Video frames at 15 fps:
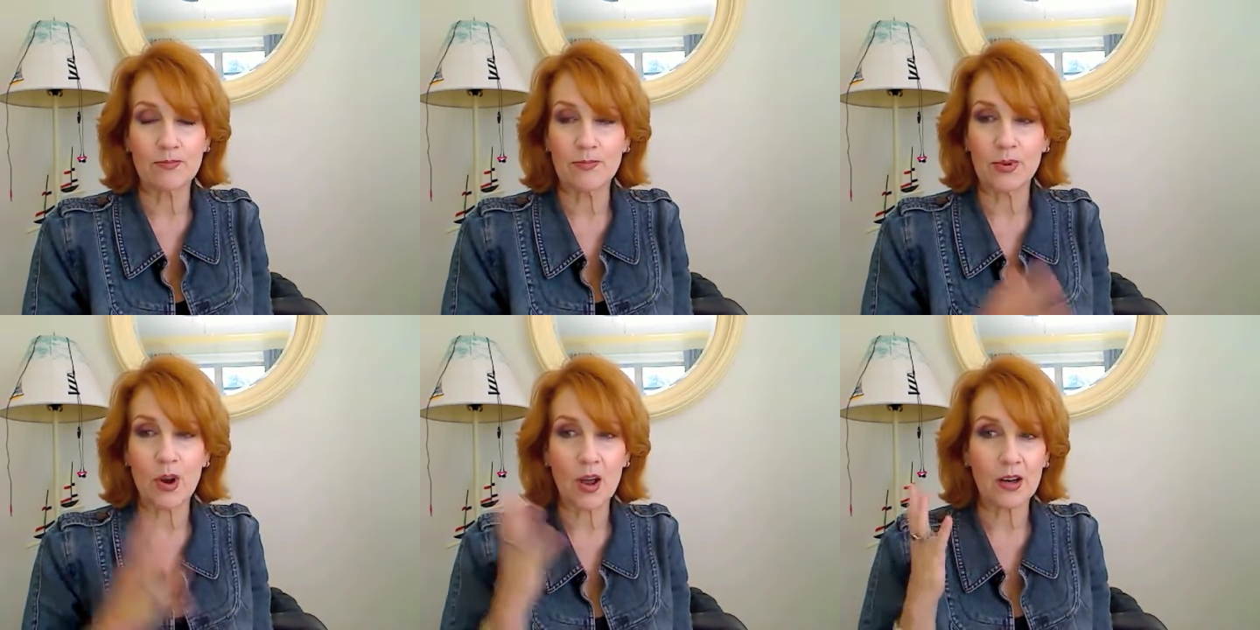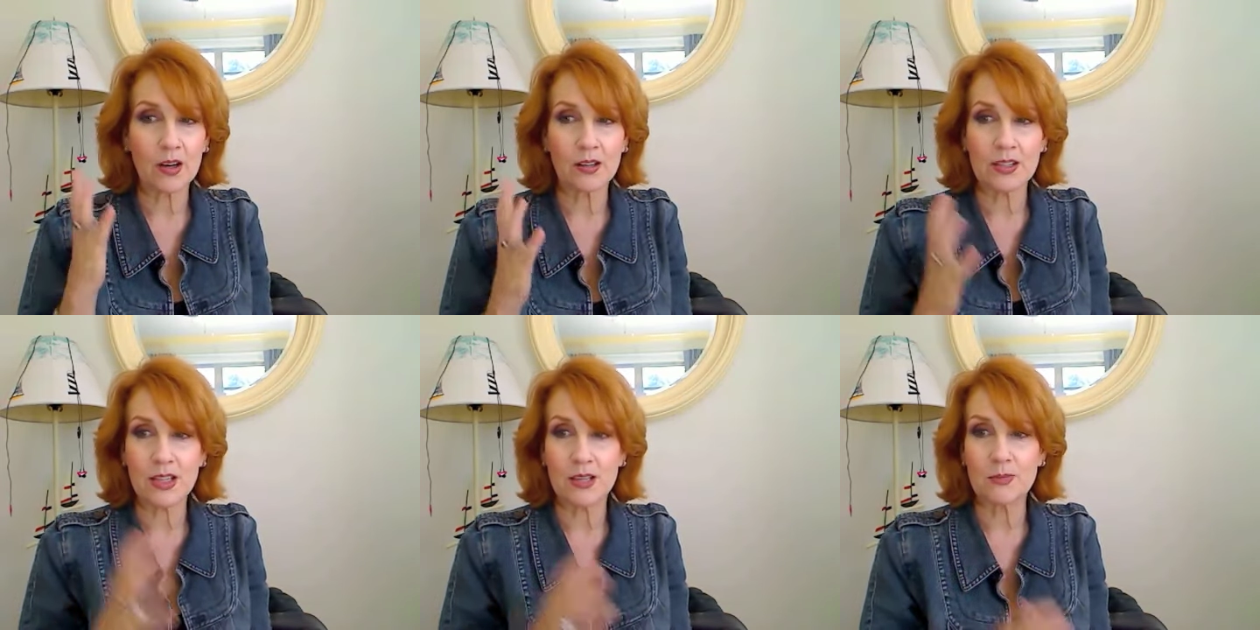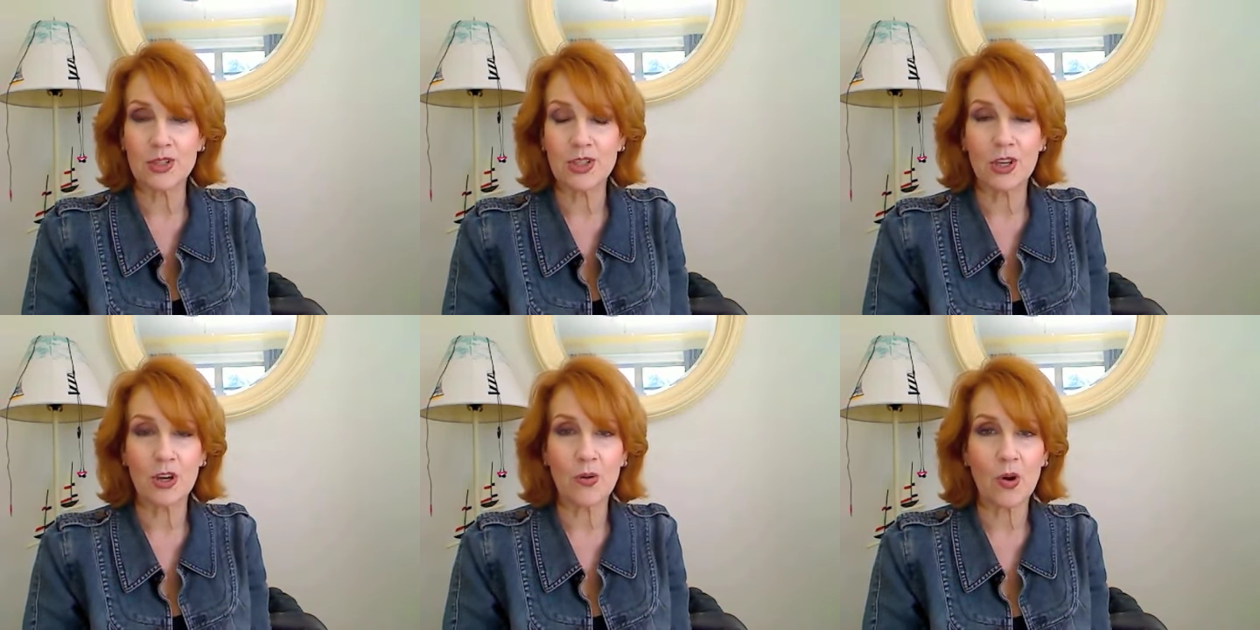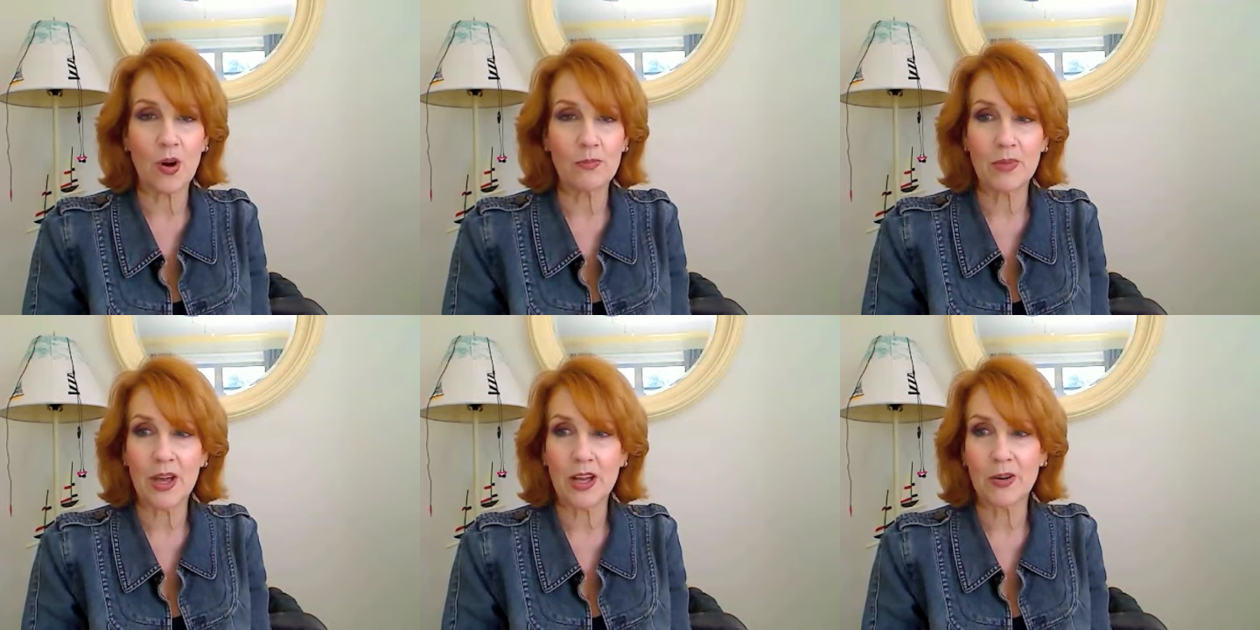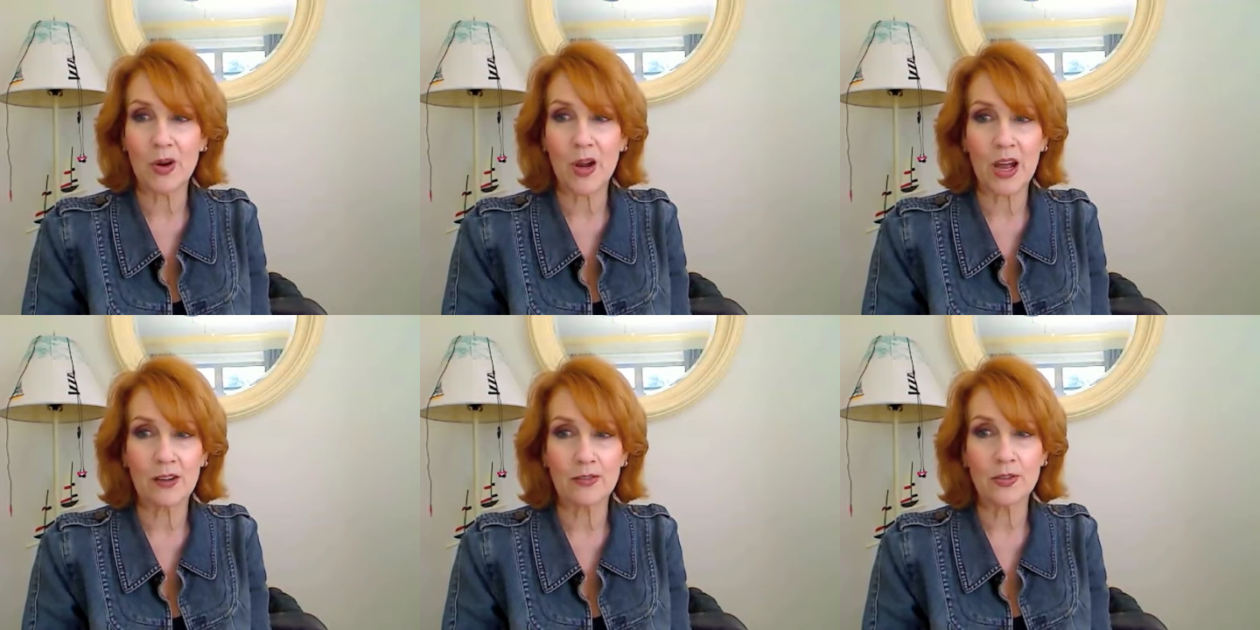Product seems to go on better
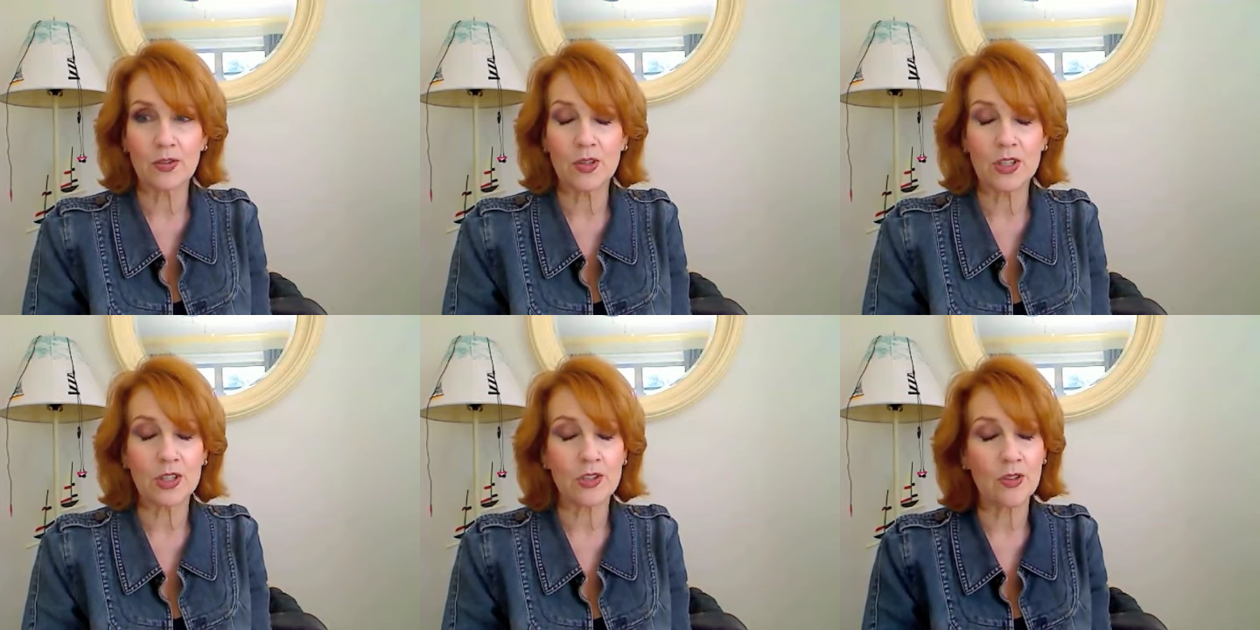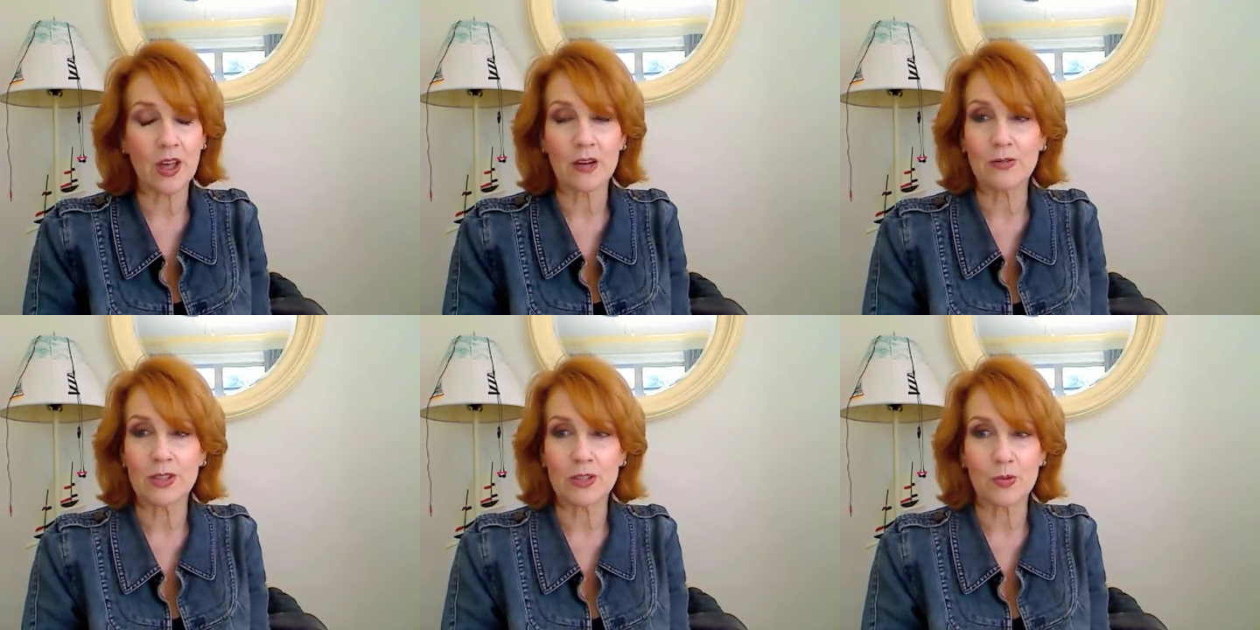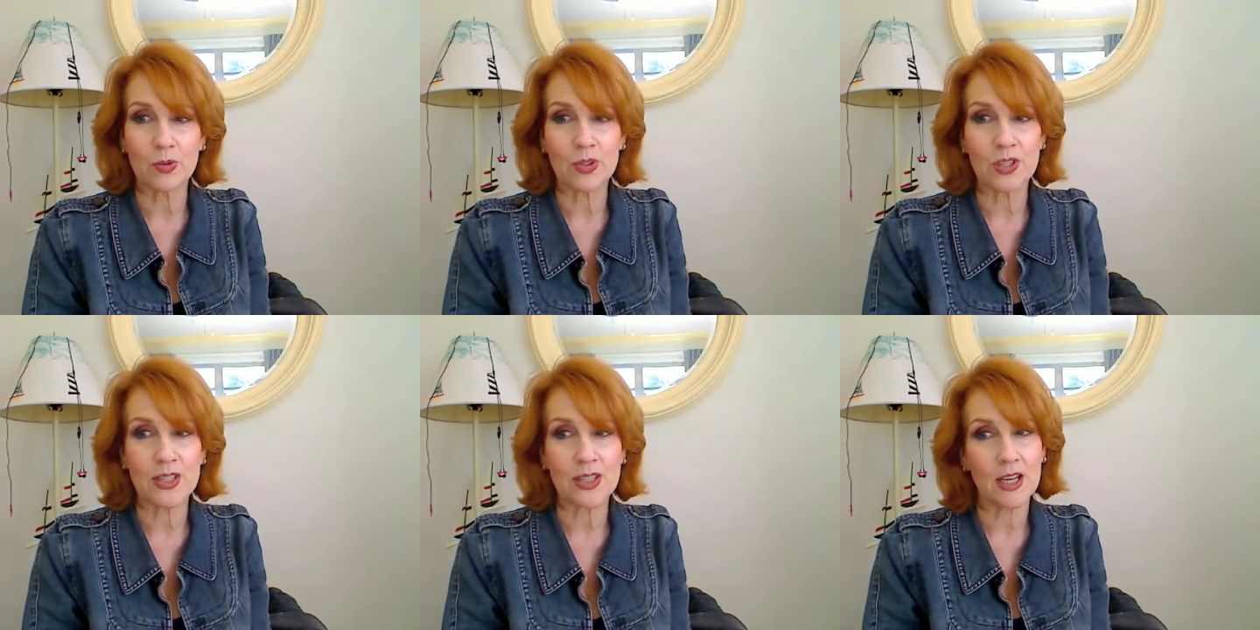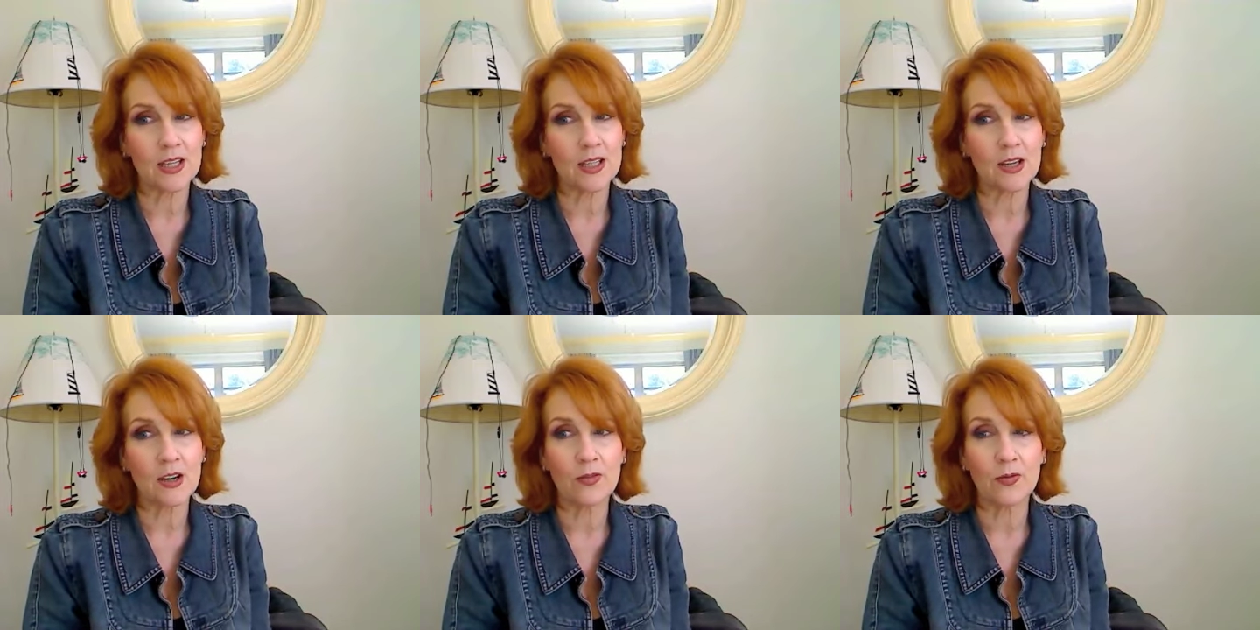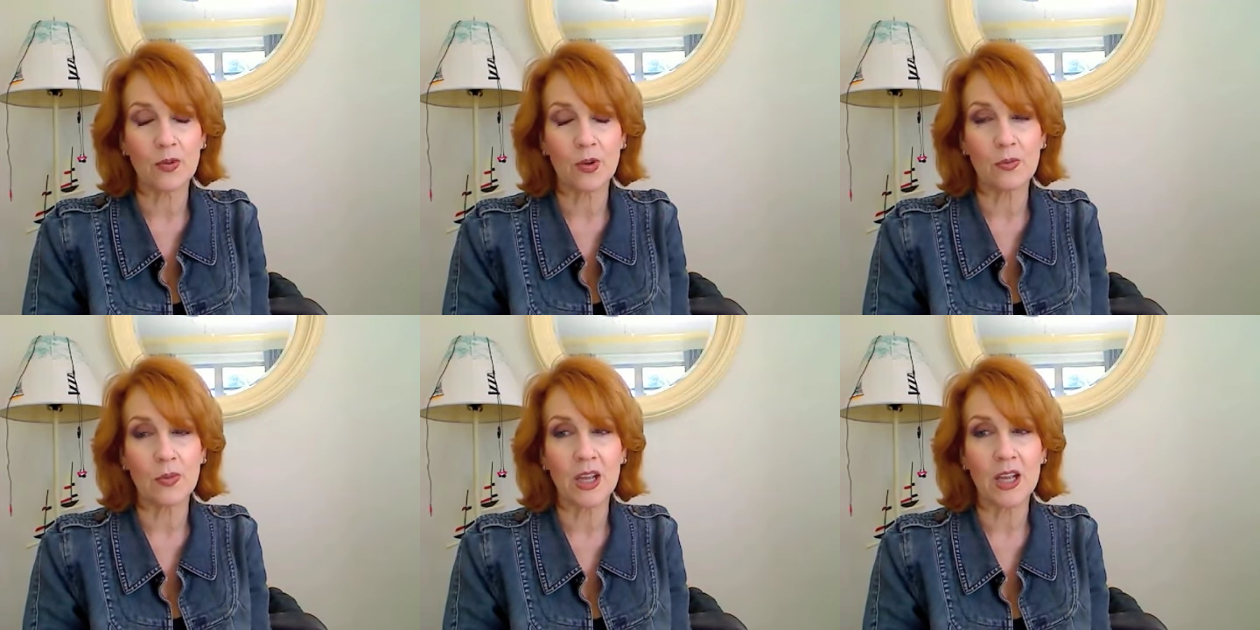after it, so that was a real standout
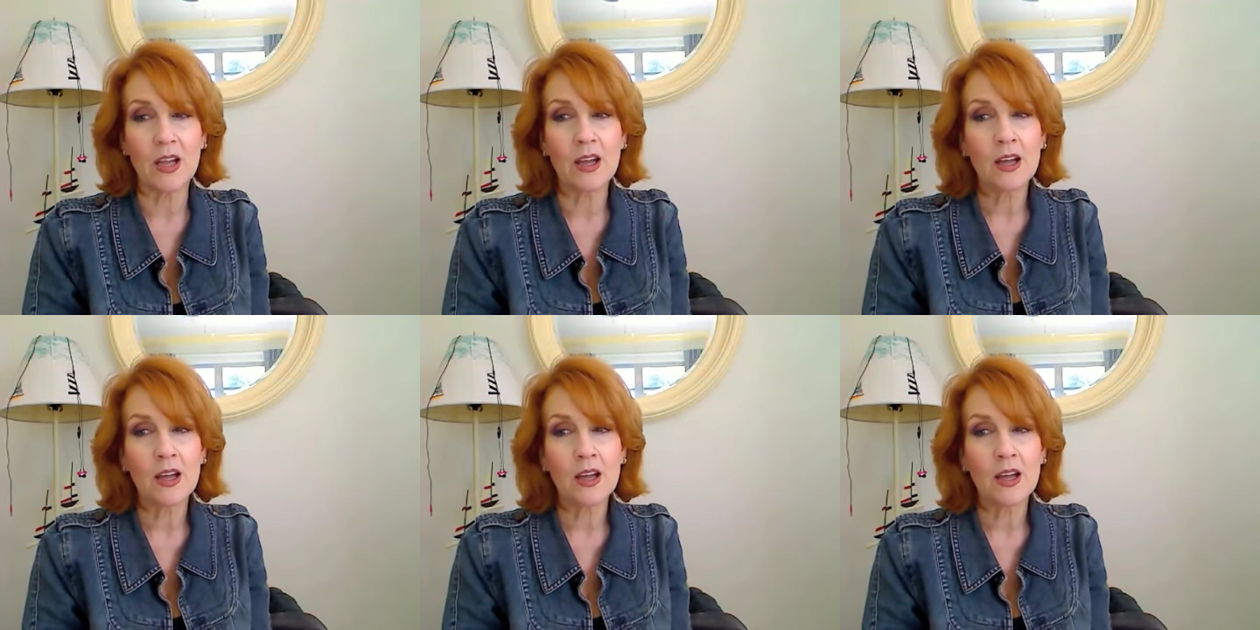for me.